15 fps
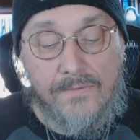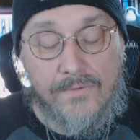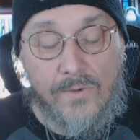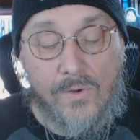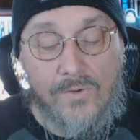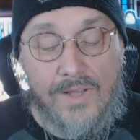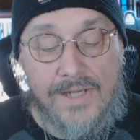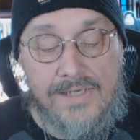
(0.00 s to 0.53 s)
the
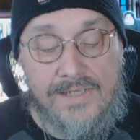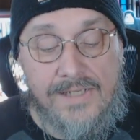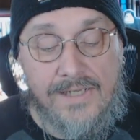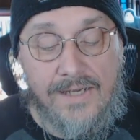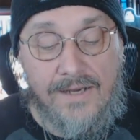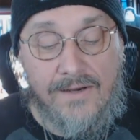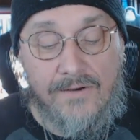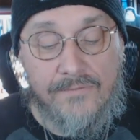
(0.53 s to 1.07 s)
whole
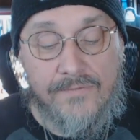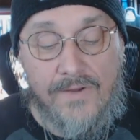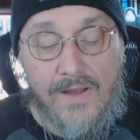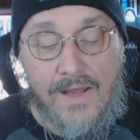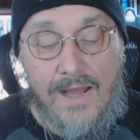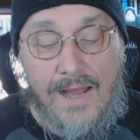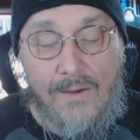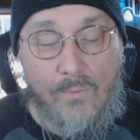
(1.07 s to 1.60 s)
idea of
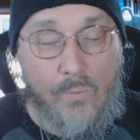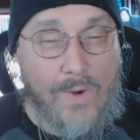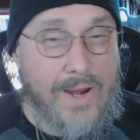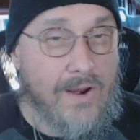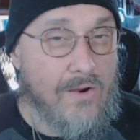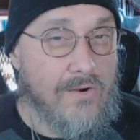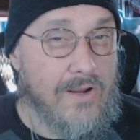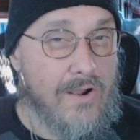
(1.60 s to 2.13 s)

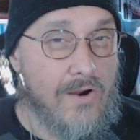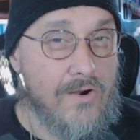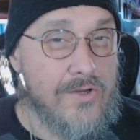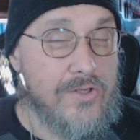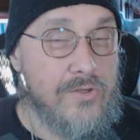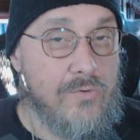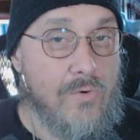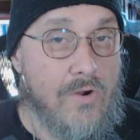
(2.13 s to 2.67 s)
where are
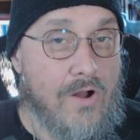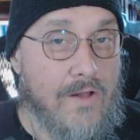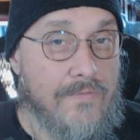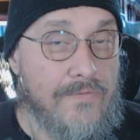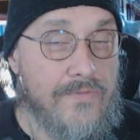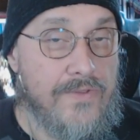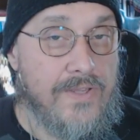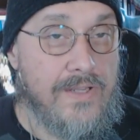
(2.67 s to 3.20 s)
you
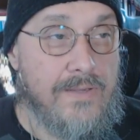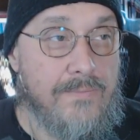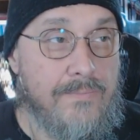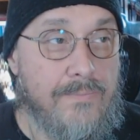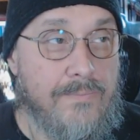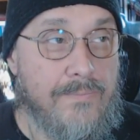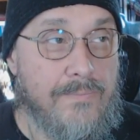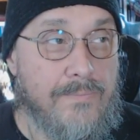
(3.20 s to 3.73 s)
on the
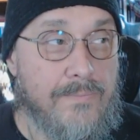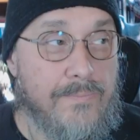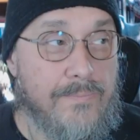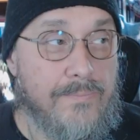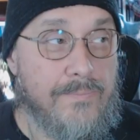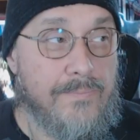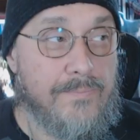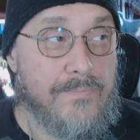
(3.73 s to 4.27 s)

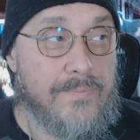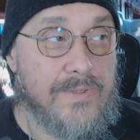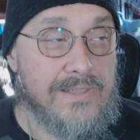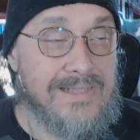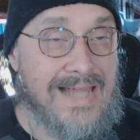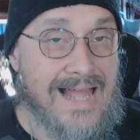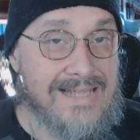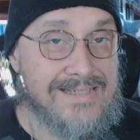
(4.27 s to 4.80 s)

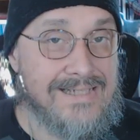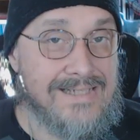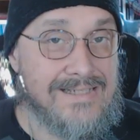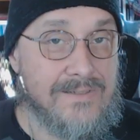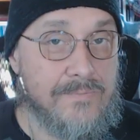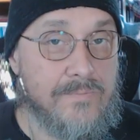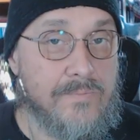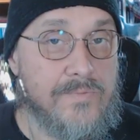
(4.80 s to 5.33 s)

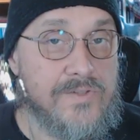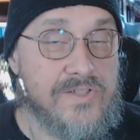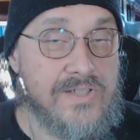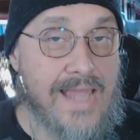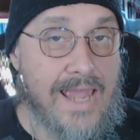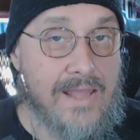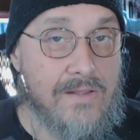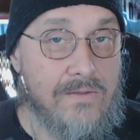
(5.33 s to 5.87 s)
classism
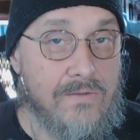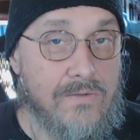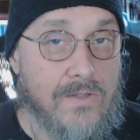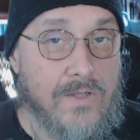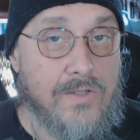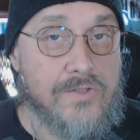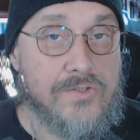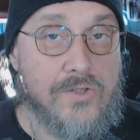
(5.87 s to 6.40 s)
scale.
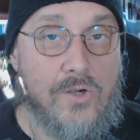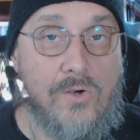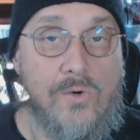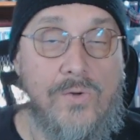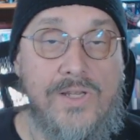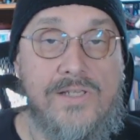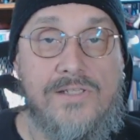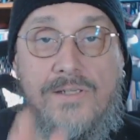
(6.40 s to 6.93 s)

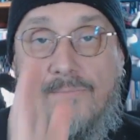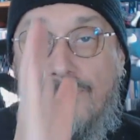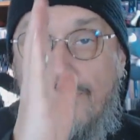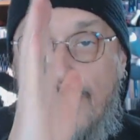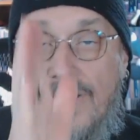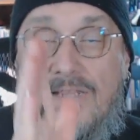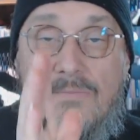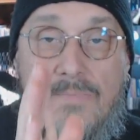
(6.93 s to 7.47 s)
So is it
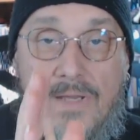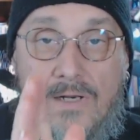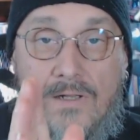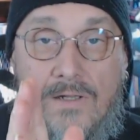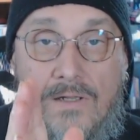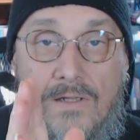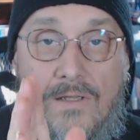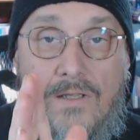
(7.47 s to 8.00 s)
in the
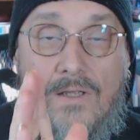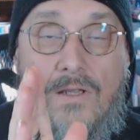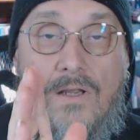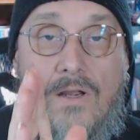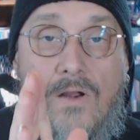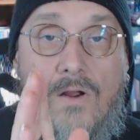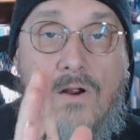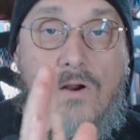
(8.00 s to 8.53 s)
middle?
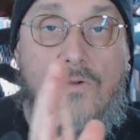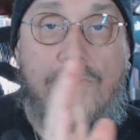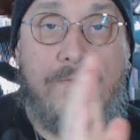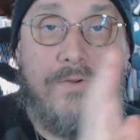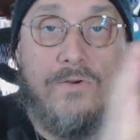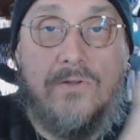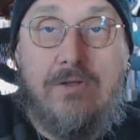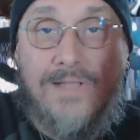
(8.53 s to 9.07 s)
Are
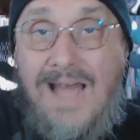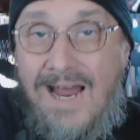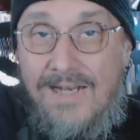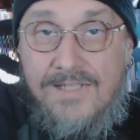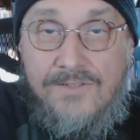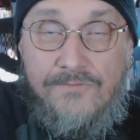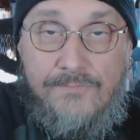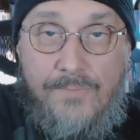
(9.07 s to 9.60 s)
there
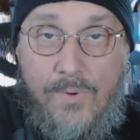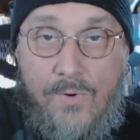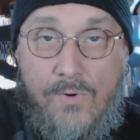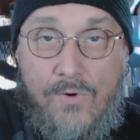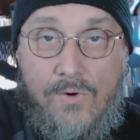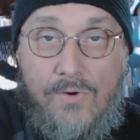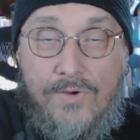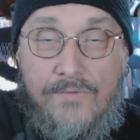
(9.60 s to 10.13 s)
lots of
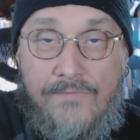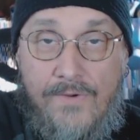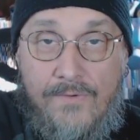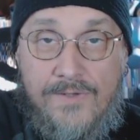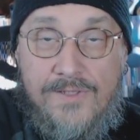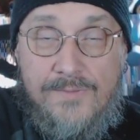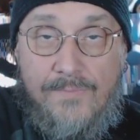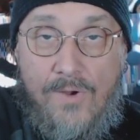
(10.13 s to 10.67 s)
poor and a
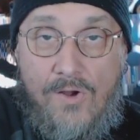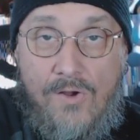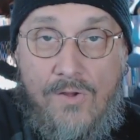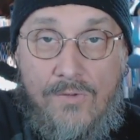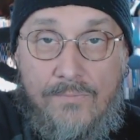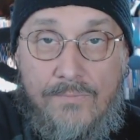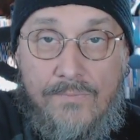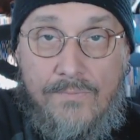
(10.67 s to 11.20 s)
very
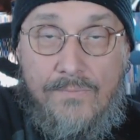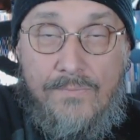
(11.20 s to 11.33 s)
small